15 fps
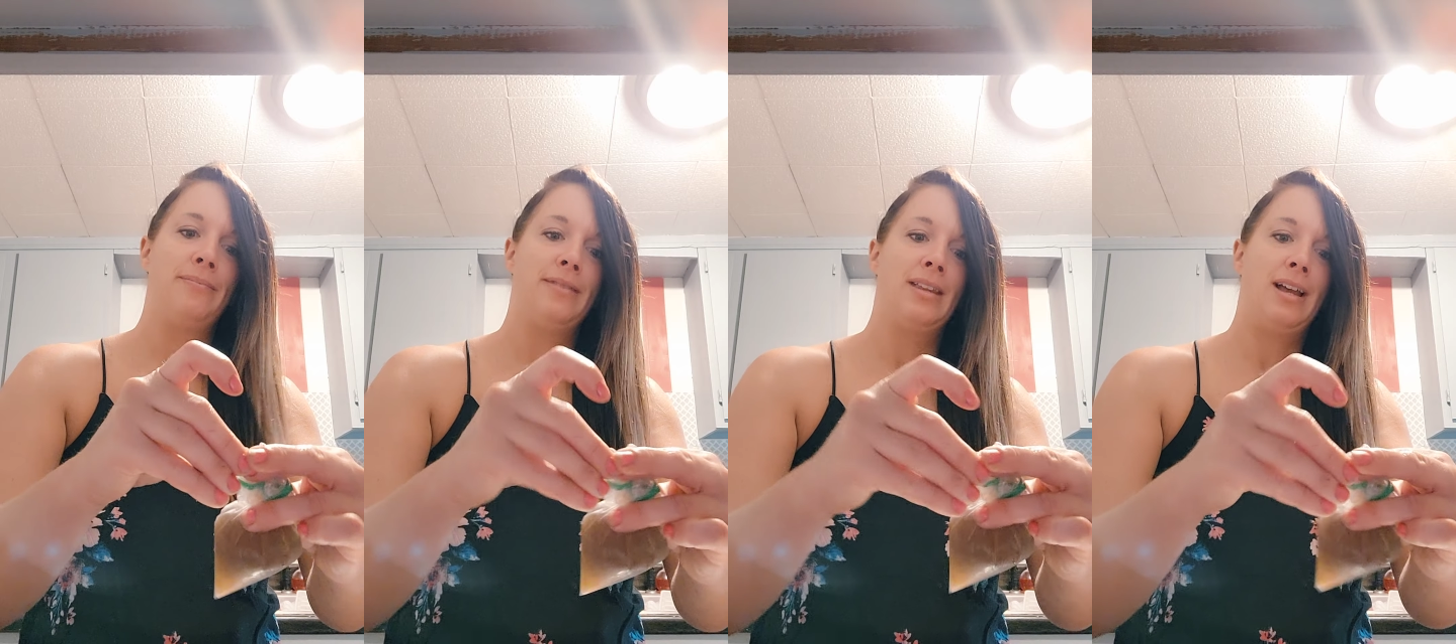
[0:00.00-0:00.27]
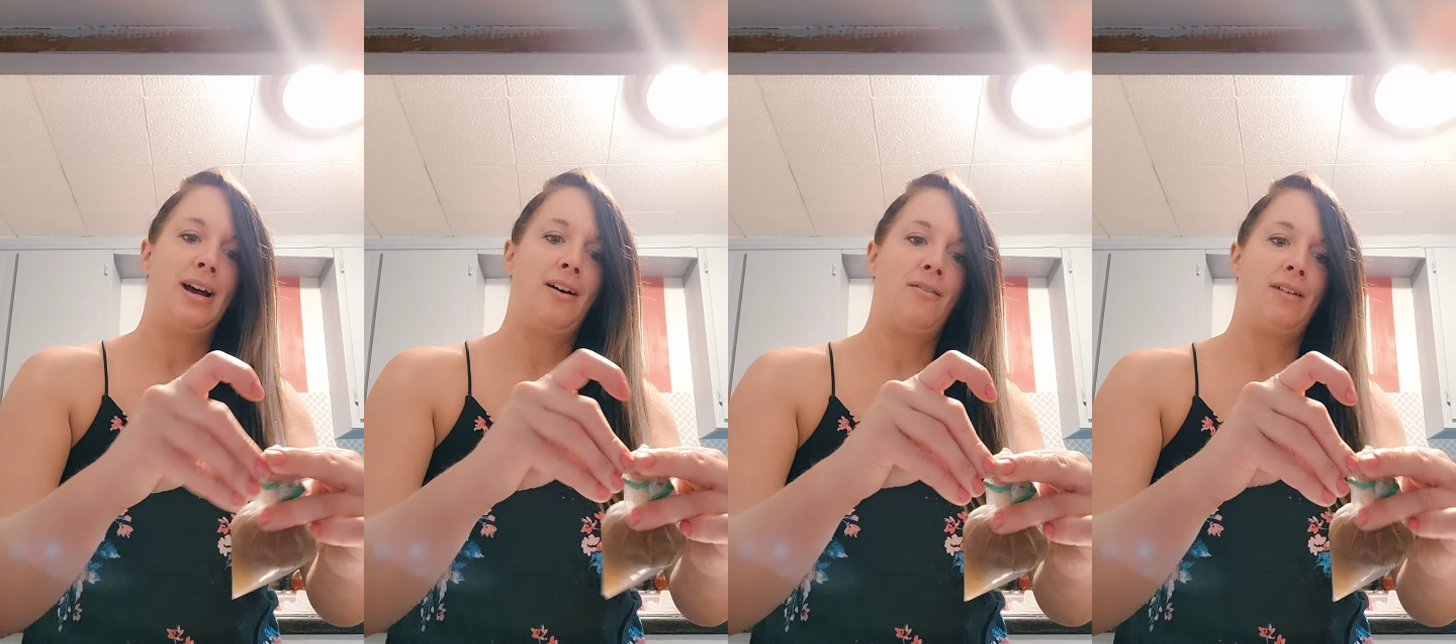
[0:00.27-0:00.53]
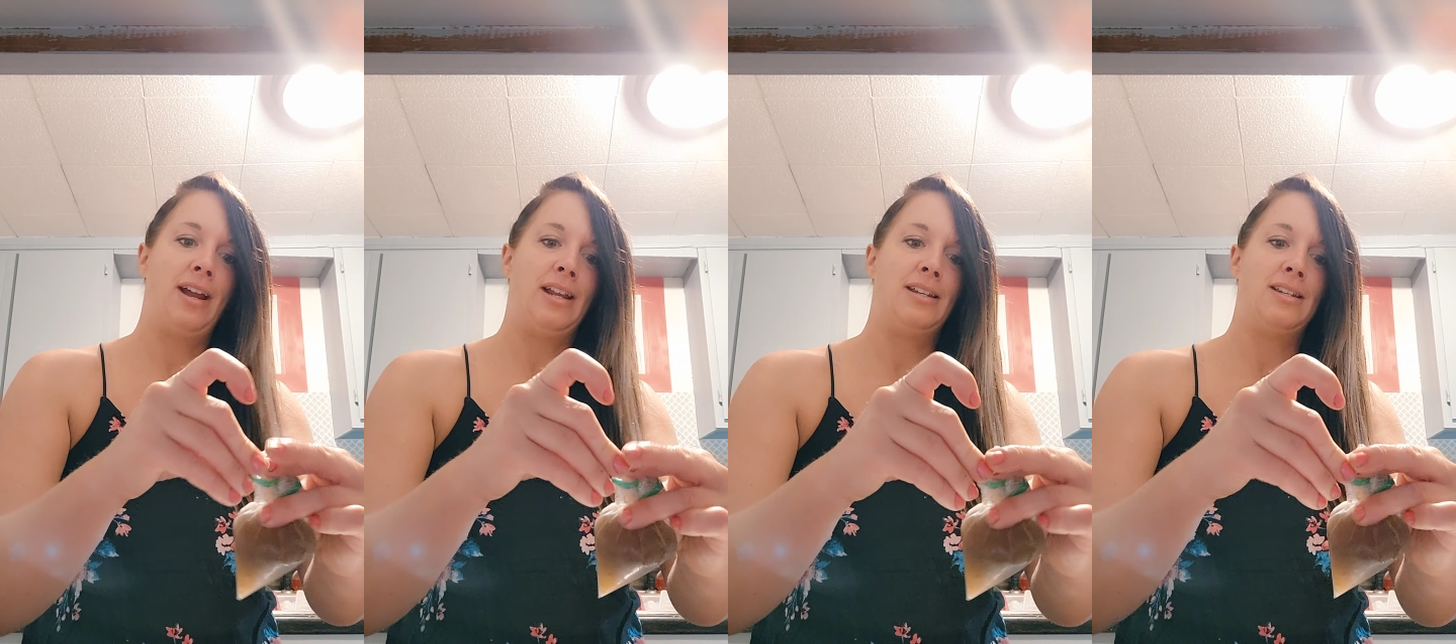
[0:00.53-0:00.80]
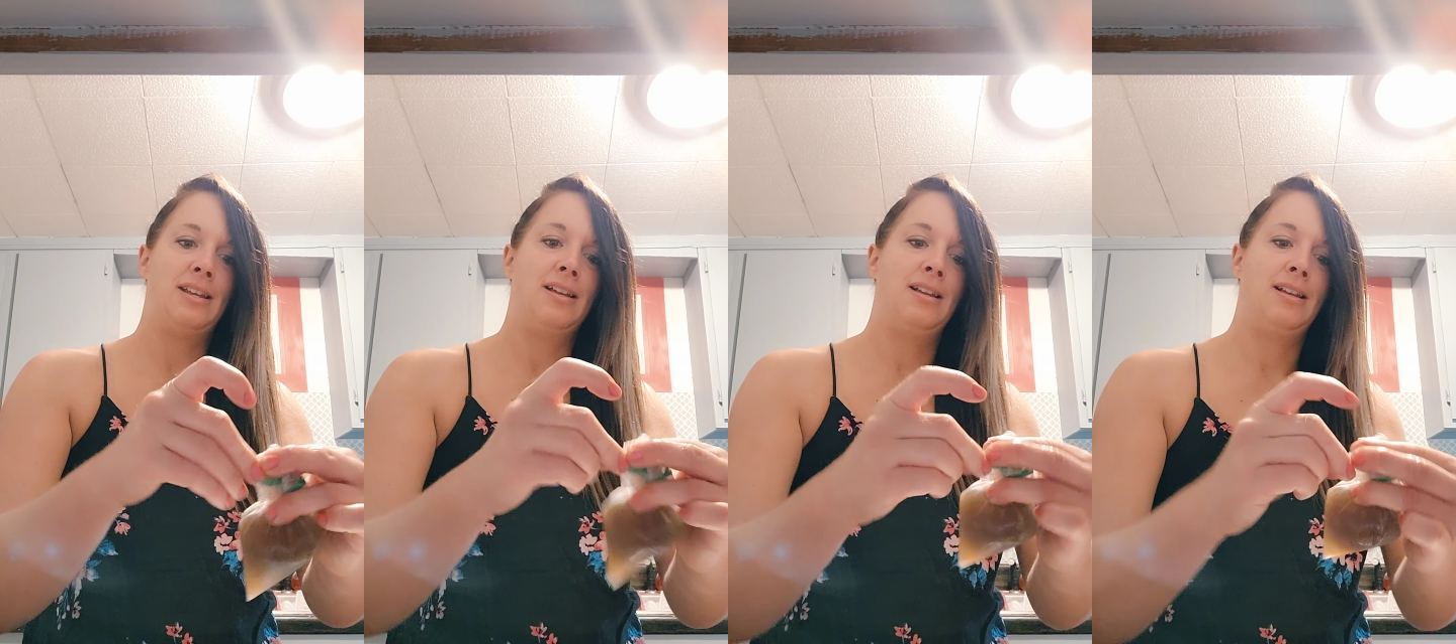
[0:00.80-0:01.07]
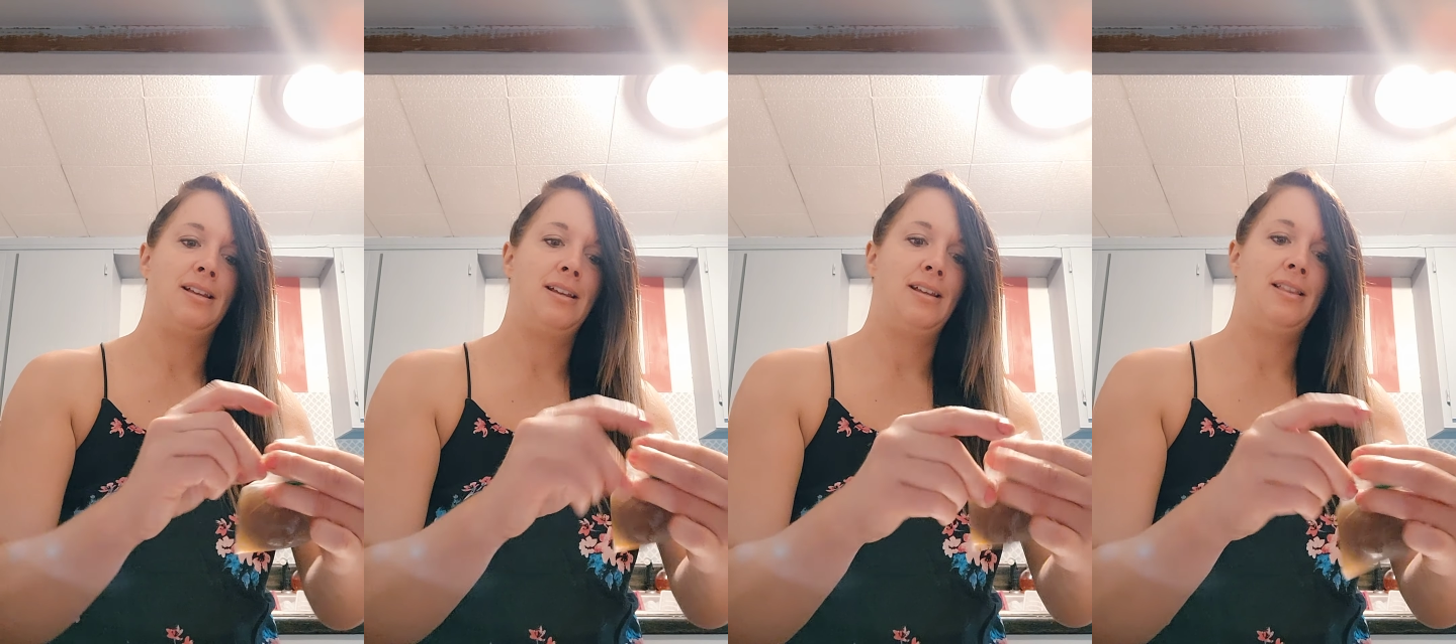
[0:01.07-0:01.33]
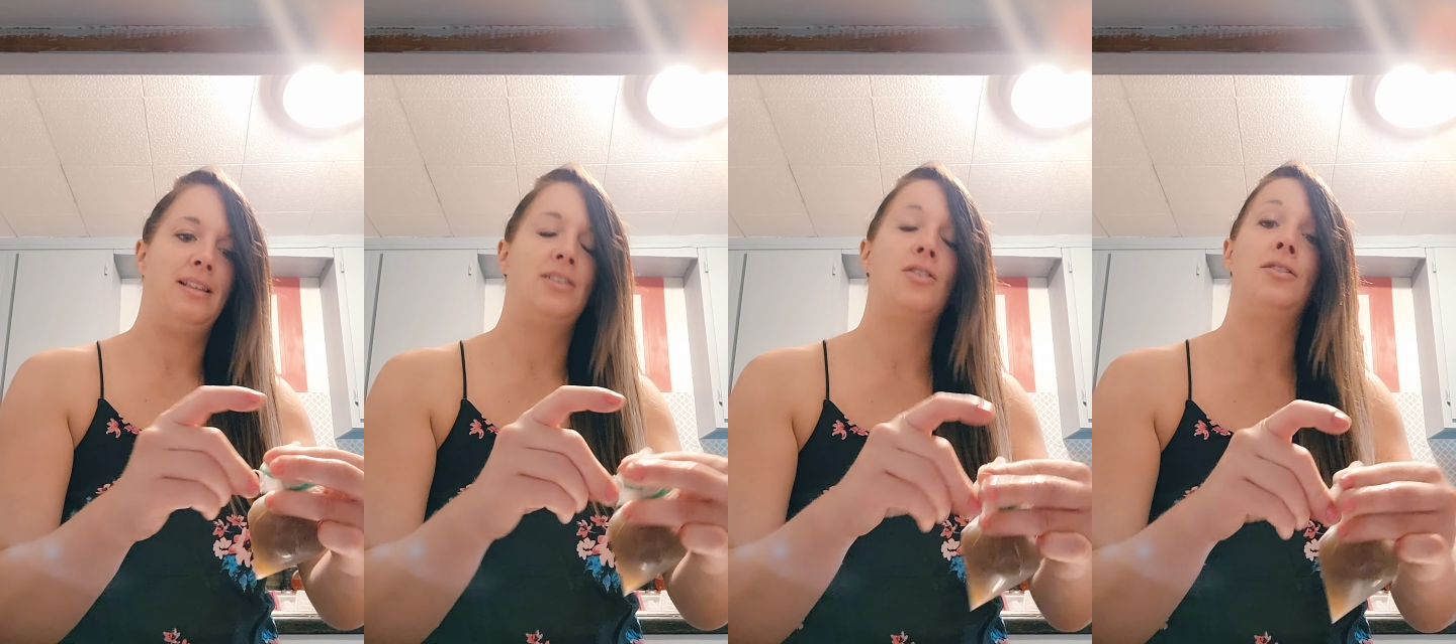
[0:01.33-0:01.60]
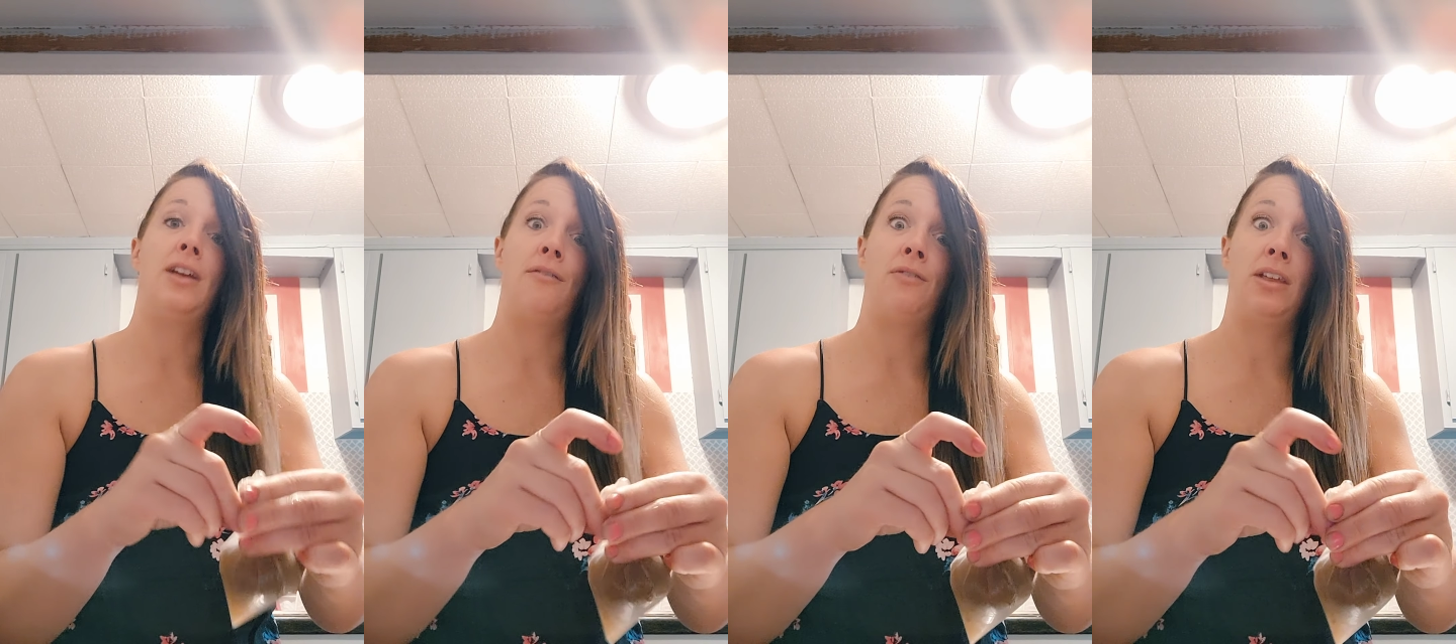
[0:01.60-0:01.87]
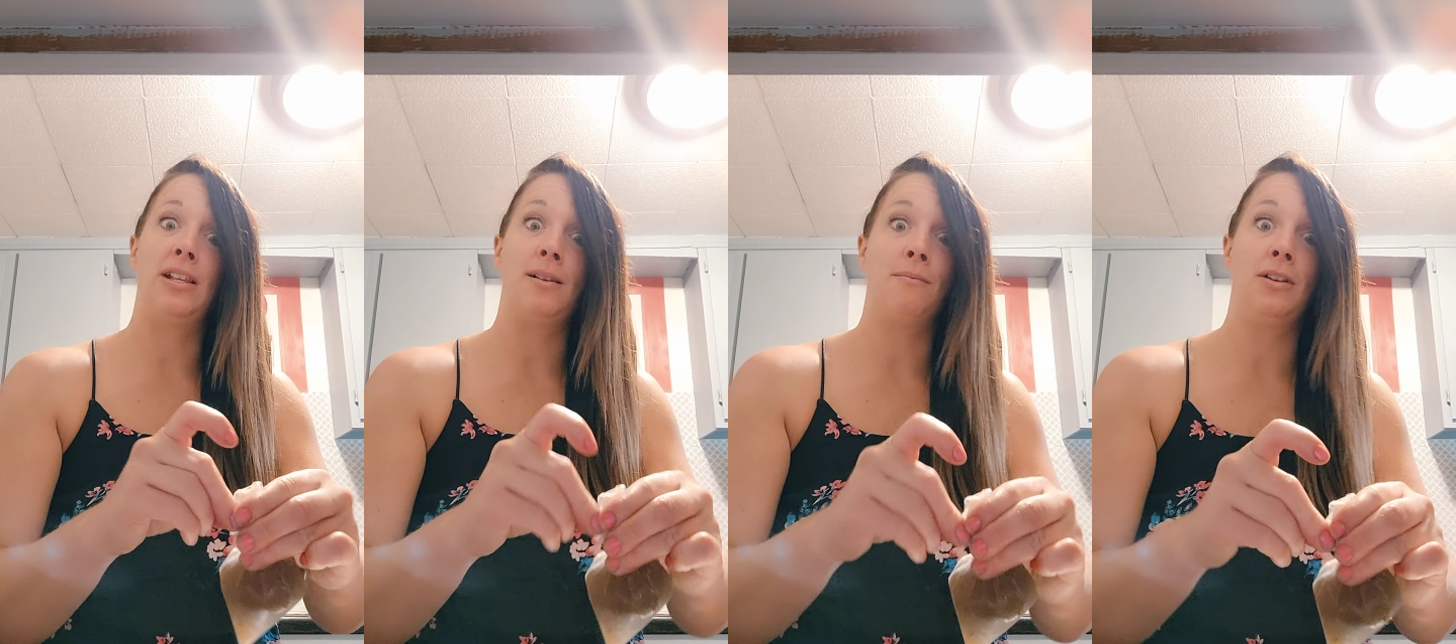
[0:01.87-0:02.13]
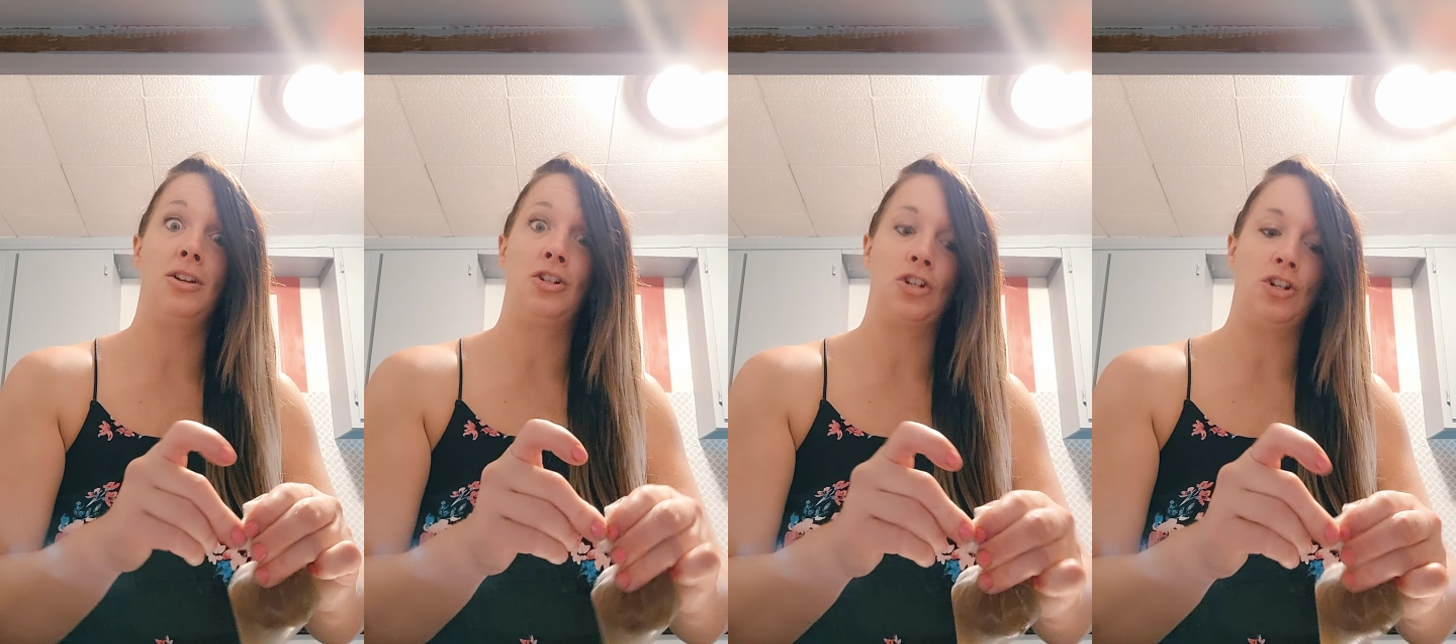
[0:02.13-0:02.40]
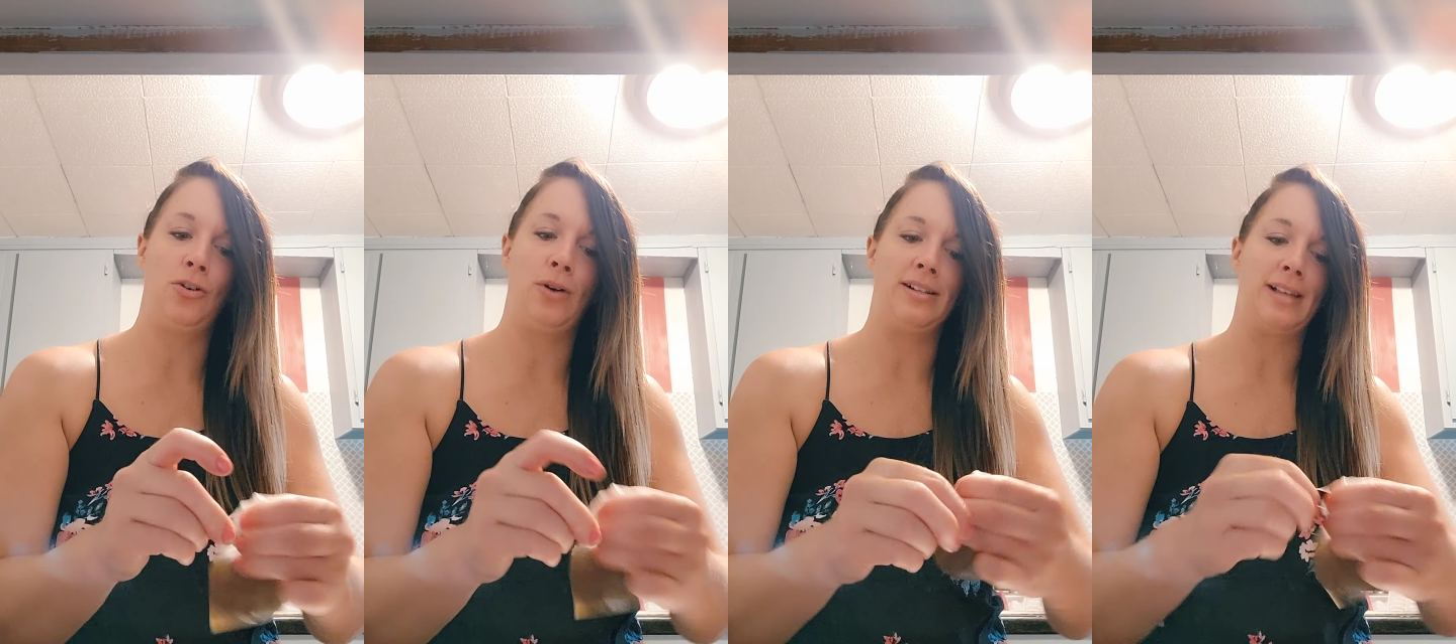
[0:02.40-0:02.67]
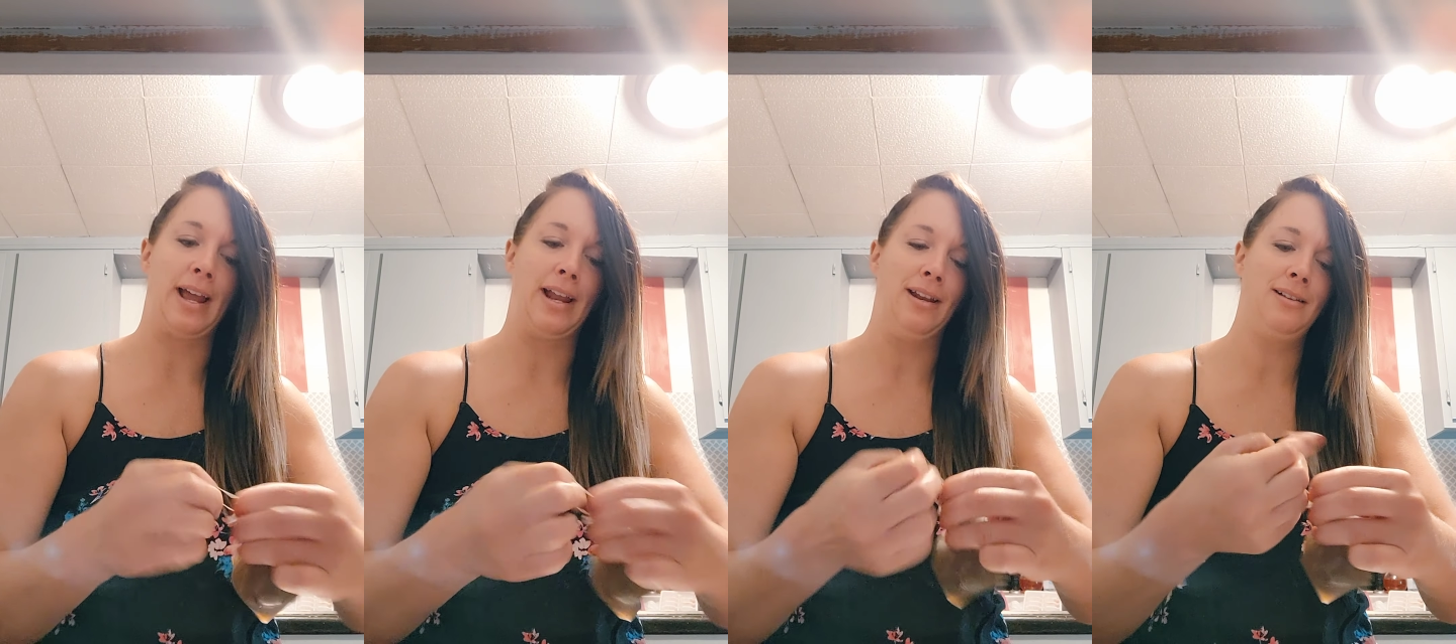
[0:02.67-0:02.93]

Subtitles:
All right, these are definitely something you should do outside.